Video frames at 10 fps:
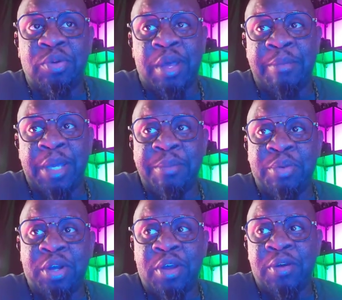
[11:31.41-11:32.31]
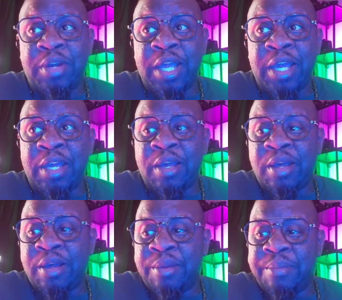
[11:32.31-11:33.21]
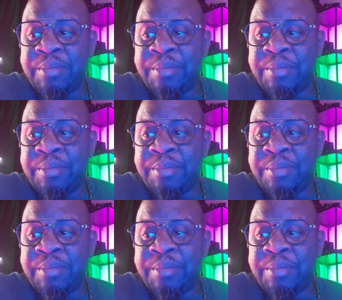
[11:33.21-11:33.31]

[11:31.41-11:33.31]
I may put out a